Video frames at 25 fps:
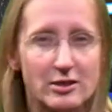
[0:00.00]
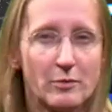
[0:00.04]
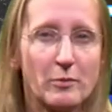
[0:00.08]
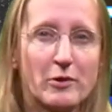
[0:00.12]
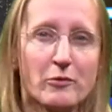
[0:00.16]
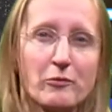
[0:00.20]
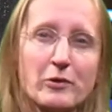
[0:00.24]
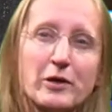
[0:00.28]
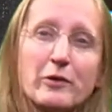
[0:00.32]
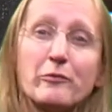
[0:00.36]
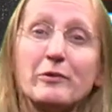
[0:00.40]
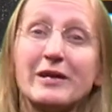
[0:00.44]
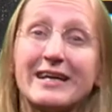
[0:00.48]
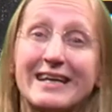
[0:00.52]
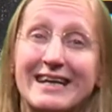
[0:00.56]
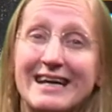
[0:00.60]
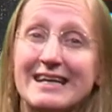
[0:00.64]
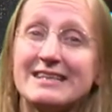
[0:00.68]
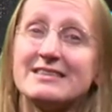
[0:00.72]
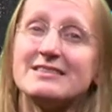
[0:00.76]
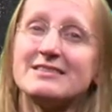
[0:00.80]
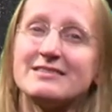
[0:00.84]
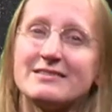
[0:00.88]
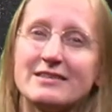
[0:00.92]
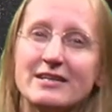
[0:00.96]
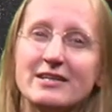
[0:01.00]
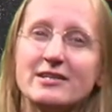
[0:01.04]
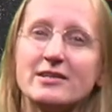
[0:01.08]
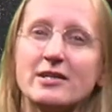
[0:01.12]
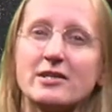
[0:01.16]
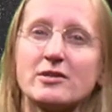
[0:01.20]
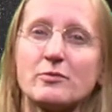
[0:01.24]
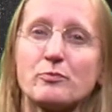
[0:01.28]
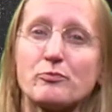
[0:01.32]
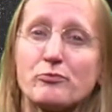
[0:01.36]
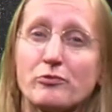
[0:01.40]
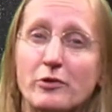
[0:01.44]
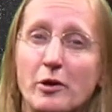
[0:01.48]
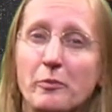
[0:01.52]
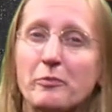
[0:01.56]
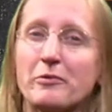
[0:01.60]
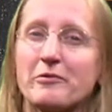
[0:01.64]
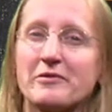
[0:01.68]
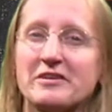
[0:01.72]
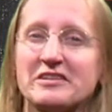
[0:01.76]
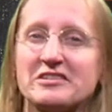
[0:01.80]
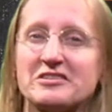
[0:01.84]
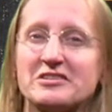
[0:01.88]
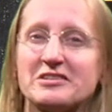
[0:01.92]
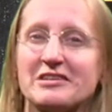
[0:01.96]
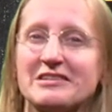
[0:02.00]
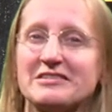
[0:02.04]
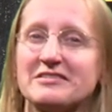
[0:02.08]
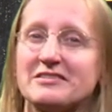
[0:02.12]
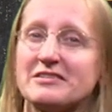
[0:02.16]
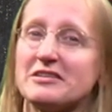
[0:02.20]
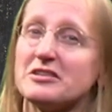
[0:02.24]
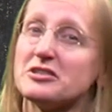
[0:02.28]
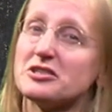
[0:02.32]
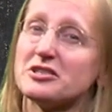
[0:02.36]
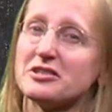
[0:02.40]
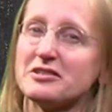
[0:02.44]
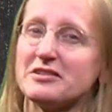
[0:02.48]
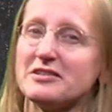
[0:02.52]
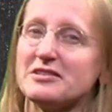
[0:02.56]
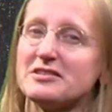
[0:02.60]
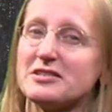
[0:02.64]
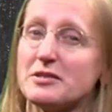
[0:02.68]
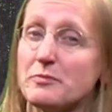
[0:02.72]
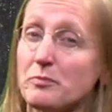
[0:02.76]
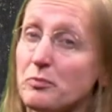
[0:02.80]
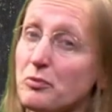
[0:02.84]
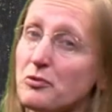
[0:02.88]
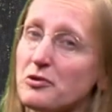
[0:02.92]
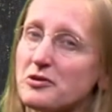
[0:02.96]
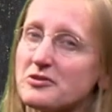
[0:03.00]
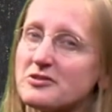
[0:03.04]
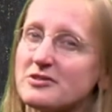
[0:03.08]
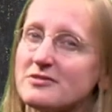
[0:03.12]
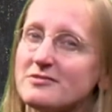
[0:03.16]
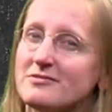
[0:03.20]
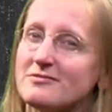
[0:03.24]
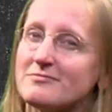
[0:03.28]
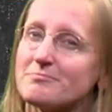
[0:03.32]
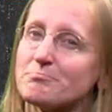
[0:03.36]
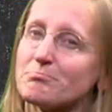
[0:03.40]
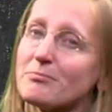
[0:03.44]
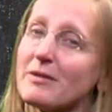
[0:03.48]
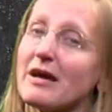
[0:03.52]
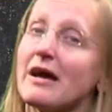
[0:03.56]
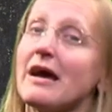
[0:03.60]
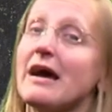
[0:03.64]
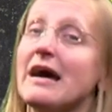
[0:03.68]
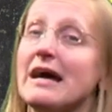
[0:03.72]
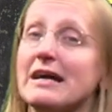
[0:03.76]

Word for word: In summary, we can say that a proper initialization is important